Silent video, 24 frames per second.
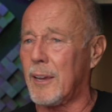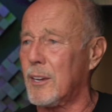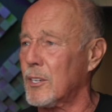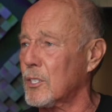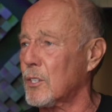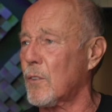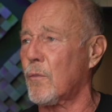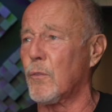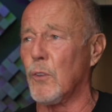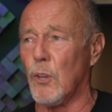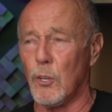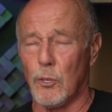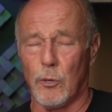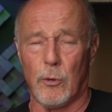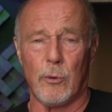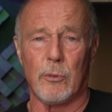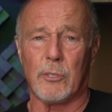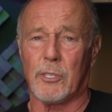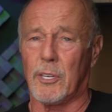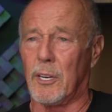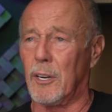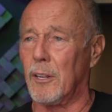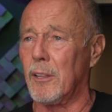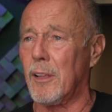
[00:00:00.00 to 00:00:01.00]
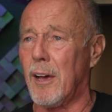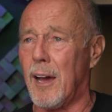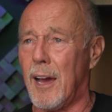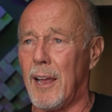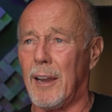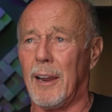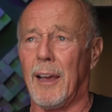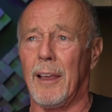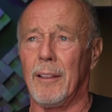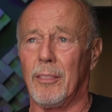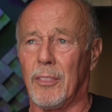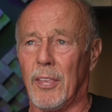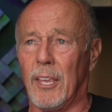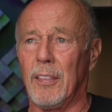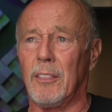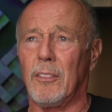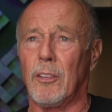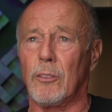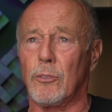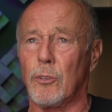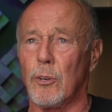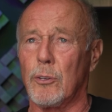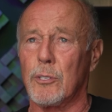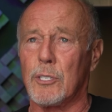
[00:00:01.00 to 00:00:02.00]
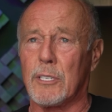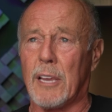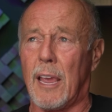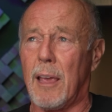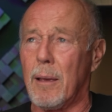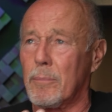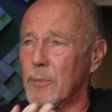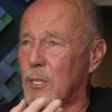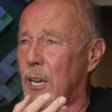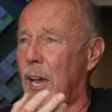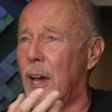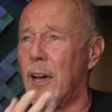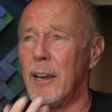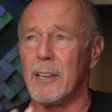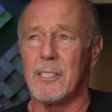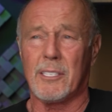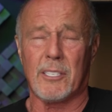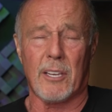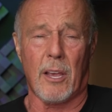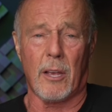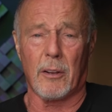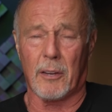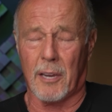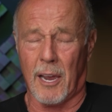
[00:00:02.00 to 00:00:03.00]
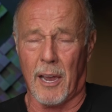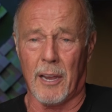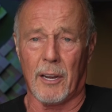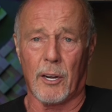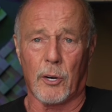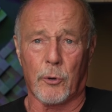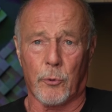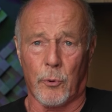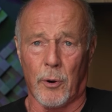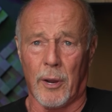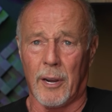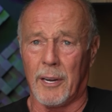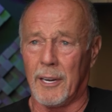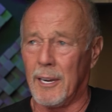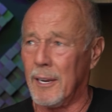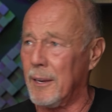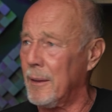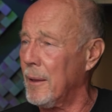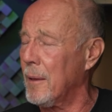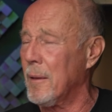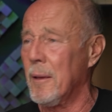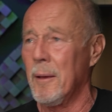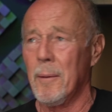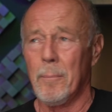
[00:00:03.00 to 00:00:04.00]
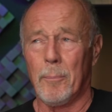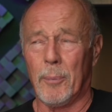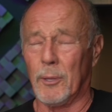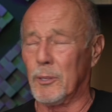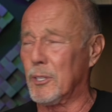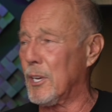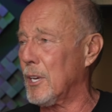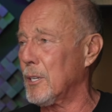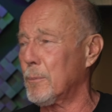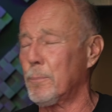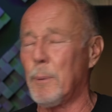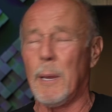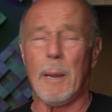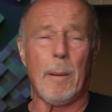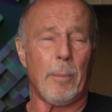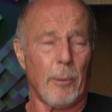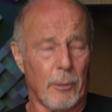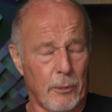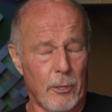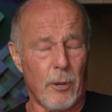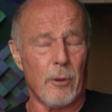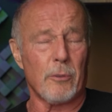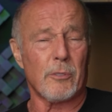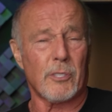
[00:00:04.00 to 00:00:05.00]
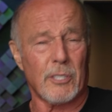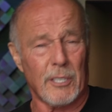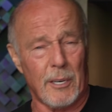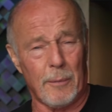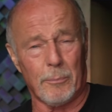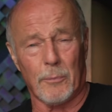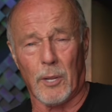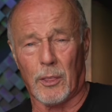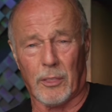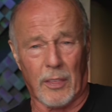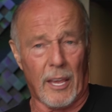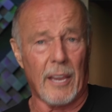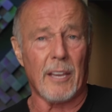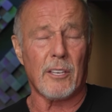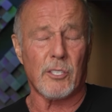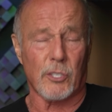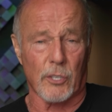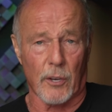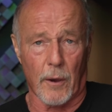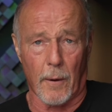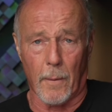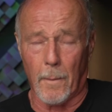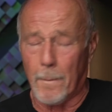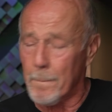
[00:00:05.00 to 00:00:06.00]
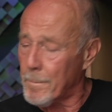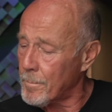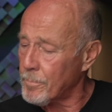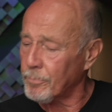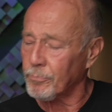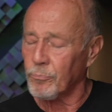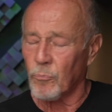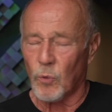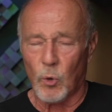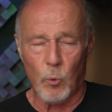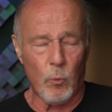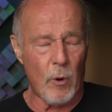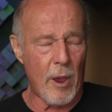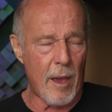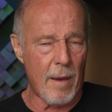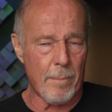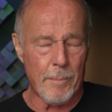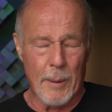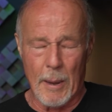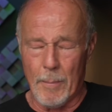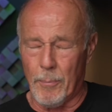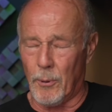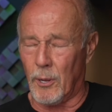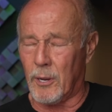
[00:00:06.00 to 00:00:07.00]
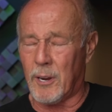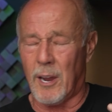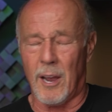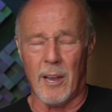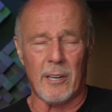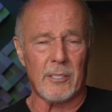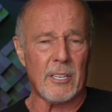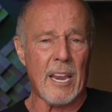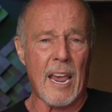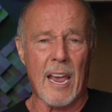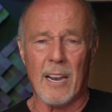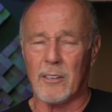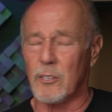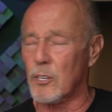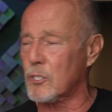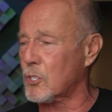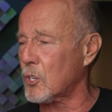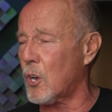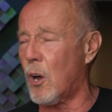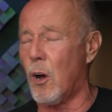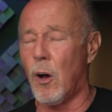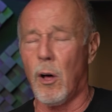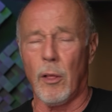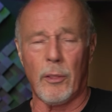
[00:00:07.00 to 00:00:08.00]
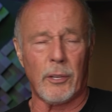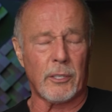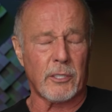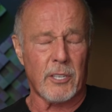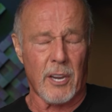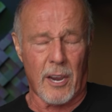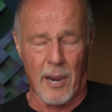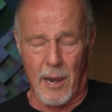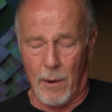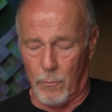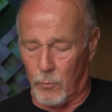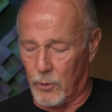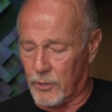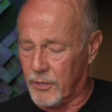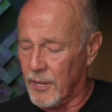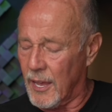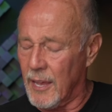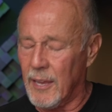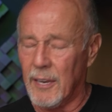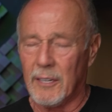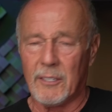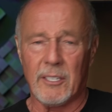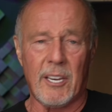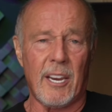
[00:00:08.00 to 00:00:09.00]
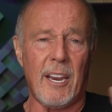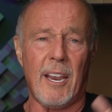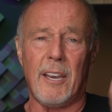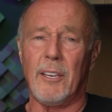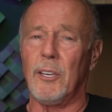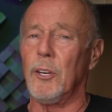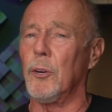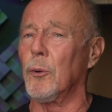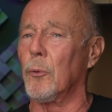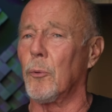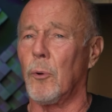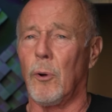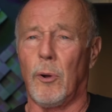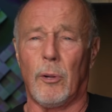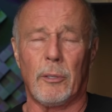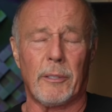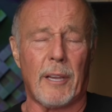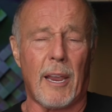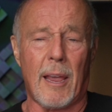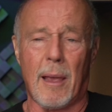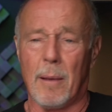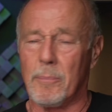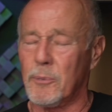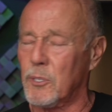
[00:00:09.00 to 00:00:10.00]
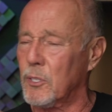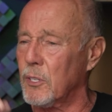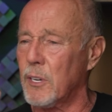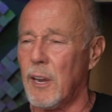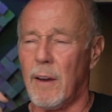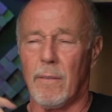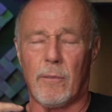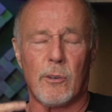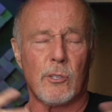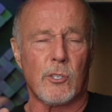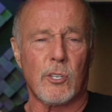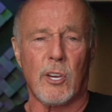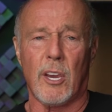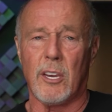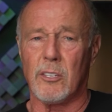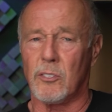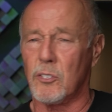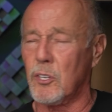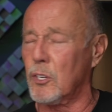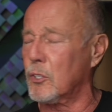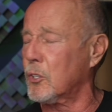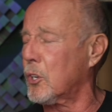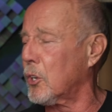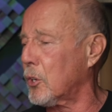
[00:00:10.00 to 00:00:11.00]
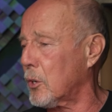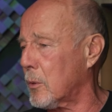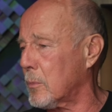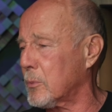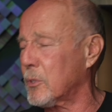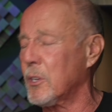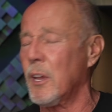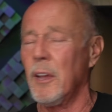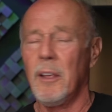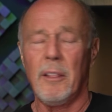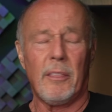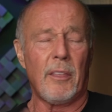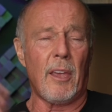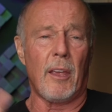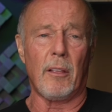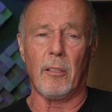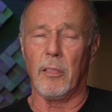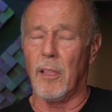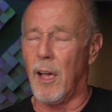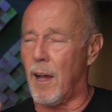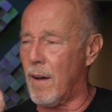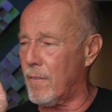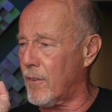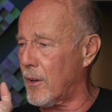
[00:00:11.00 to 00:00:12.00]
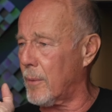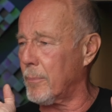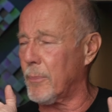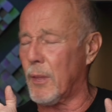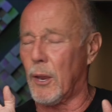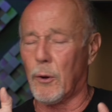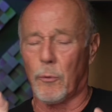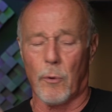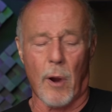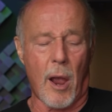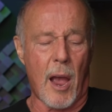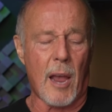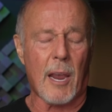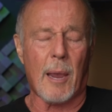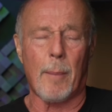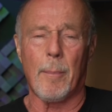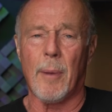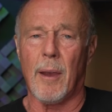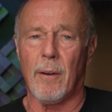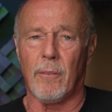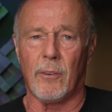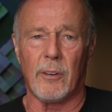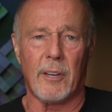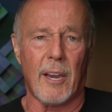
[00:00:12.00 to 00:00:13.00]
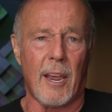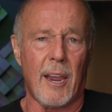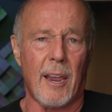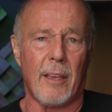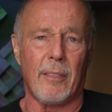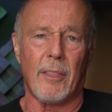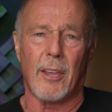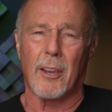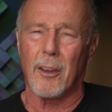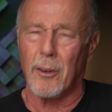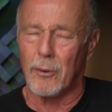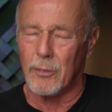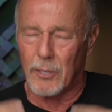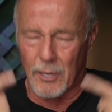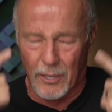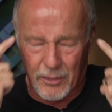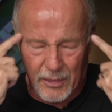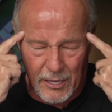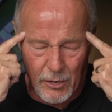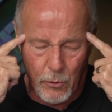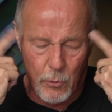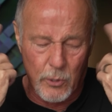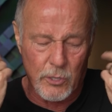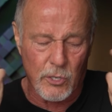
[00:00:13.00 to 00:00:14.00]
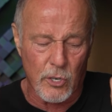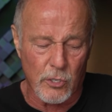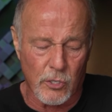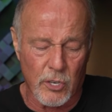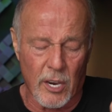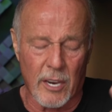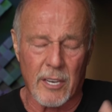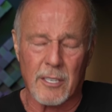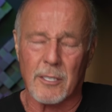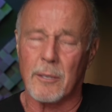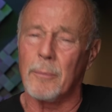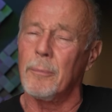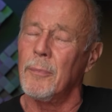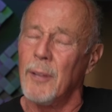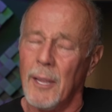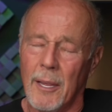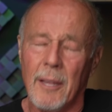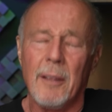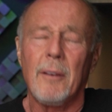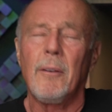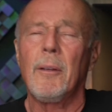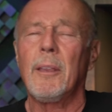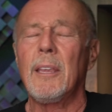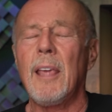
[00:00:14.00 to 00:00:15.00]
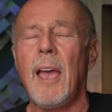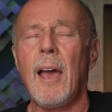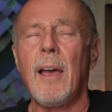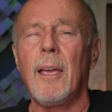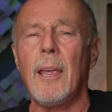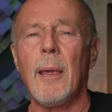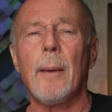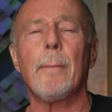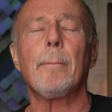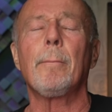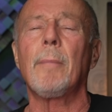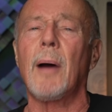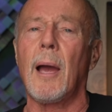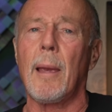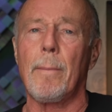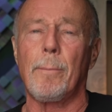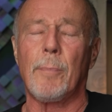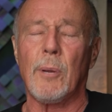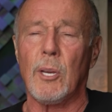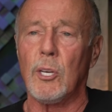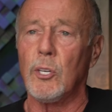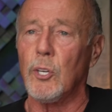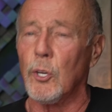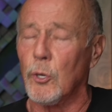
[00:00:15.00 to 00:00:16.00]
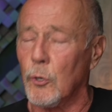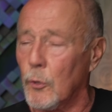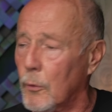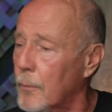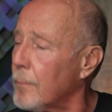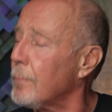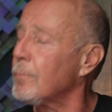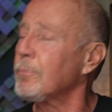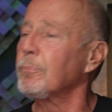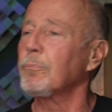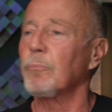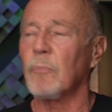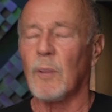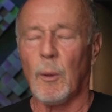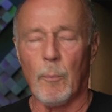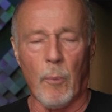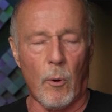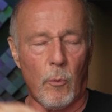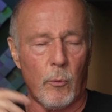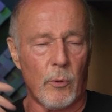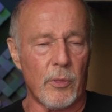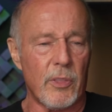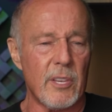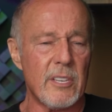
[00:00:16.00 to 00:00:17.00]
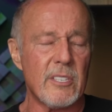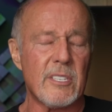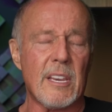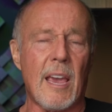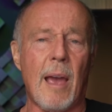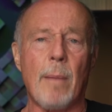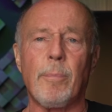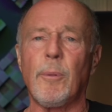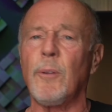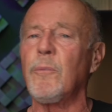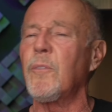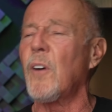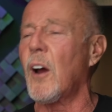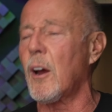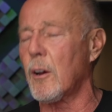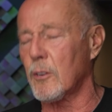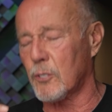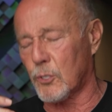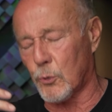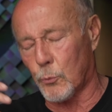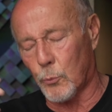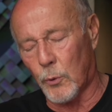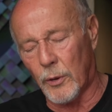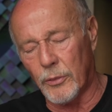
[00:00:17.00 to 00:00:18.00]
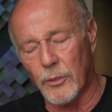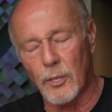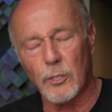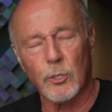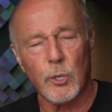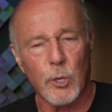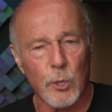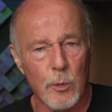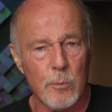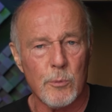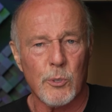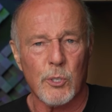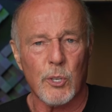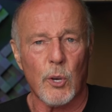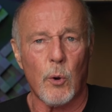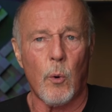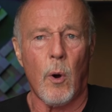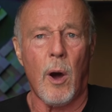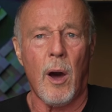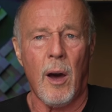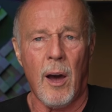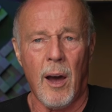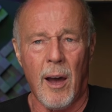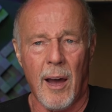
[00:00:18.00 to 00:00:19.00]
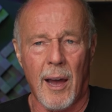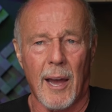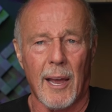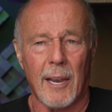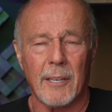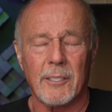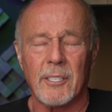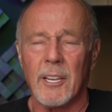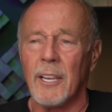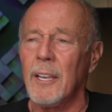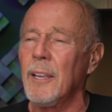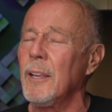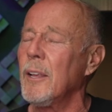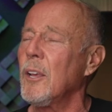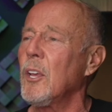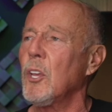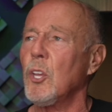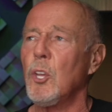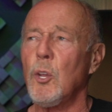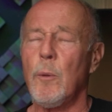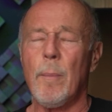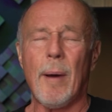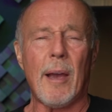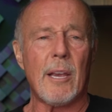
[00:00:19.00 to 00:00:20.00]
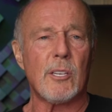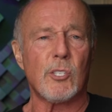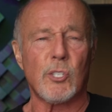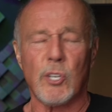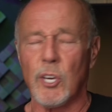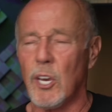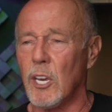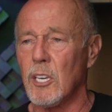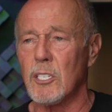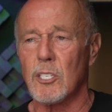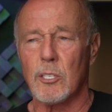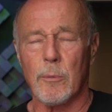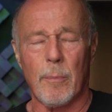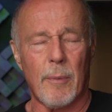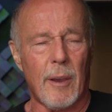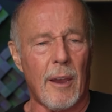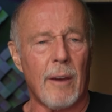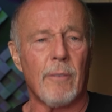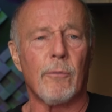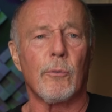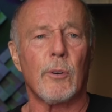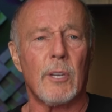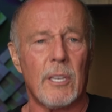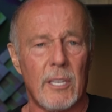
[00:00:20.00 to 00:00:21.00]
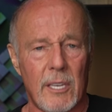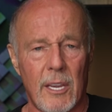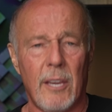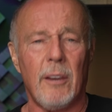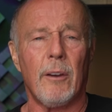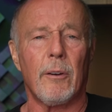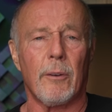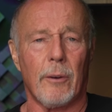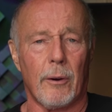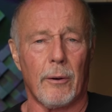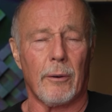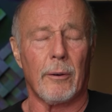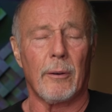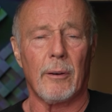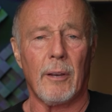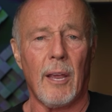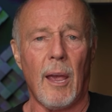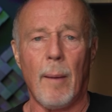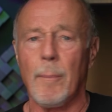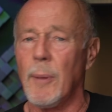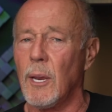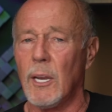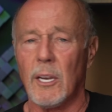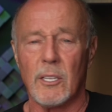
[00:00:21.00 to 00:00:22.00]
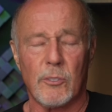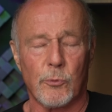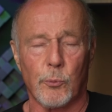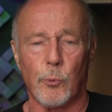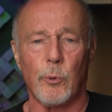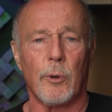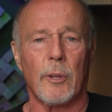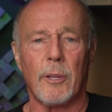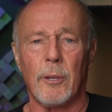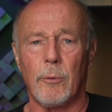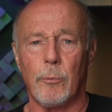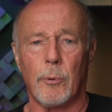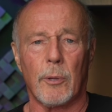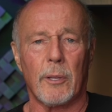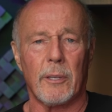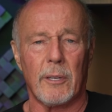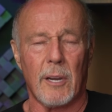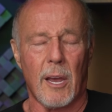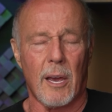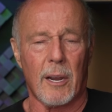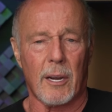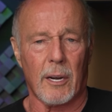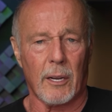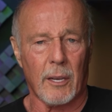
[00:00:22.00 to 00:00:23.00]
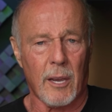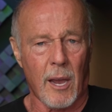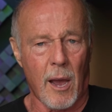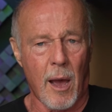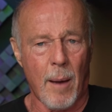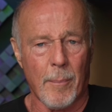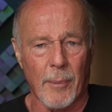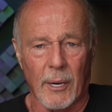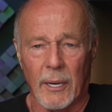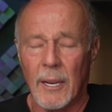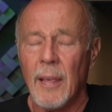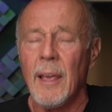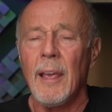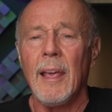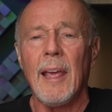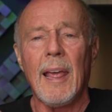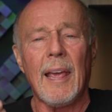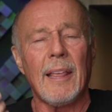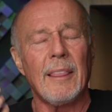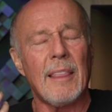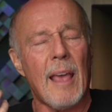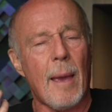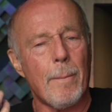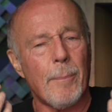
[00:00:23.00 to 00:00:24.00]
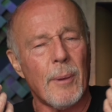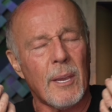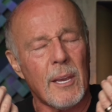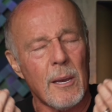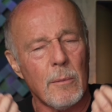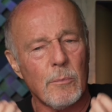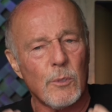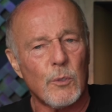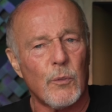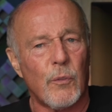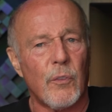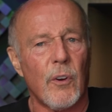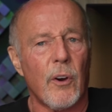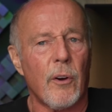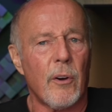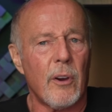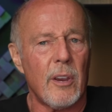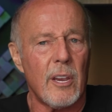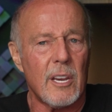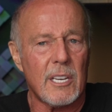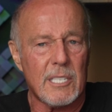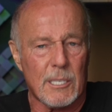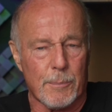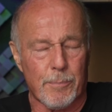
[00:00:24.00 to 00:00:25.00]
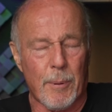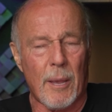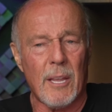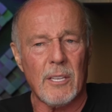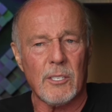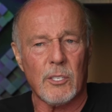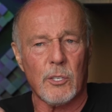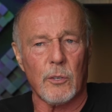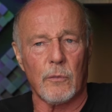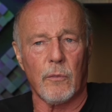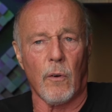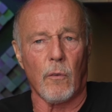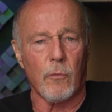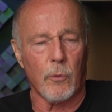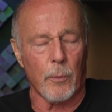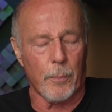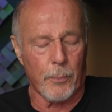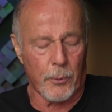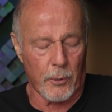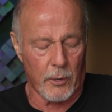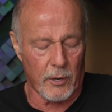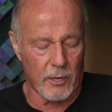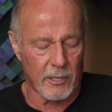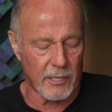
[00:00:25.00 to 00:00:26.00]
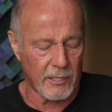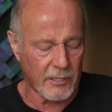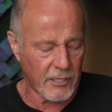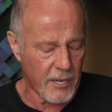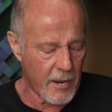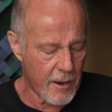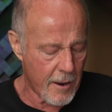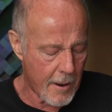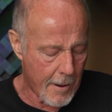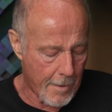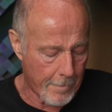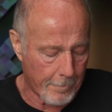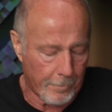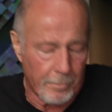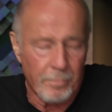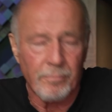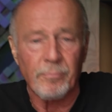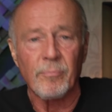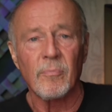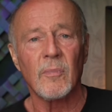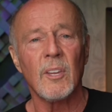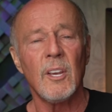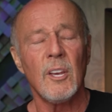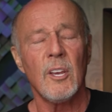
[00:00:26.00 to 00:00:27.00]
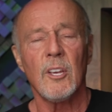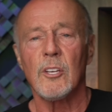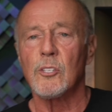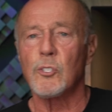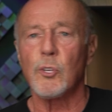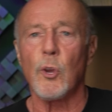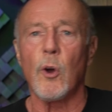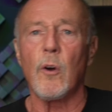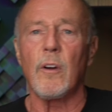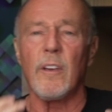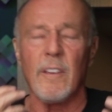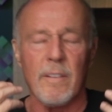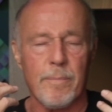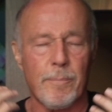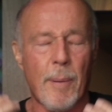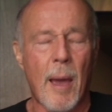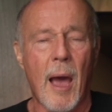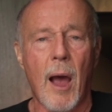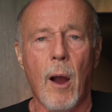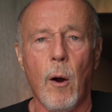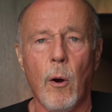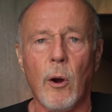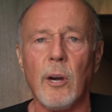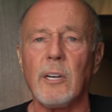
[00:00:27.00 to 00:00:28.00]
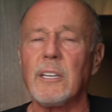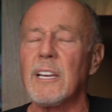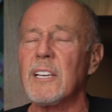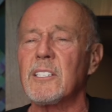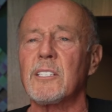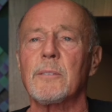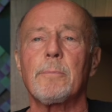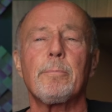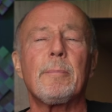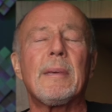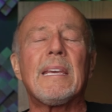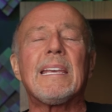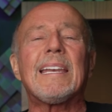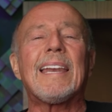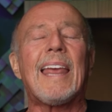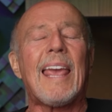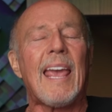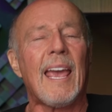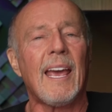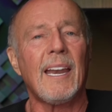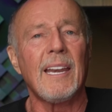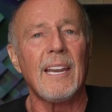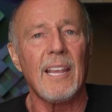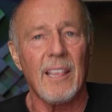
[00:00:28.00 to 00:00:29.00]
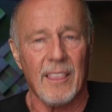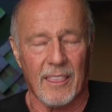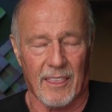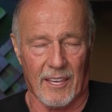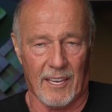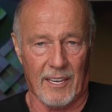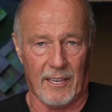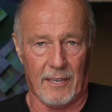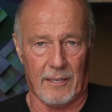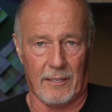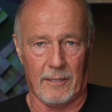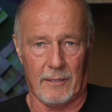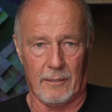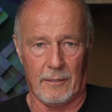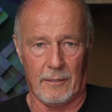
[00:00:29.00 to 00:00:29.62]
because if you use it a lot, I think that those amps got to sound kind of cruddy, but these people don't seem to think so. We have people contact us all the time with 10-year-old amps, never change the tubes. They love them, they rock them every day, and they go, do you think we should change them? Yeah, it might be due. But with these amplifiers that run the tubes so hot, you might change them every year. I mean, it's really, really not uncommon. And that becomes very expensive over a period of time. So if power doesn't mean anything,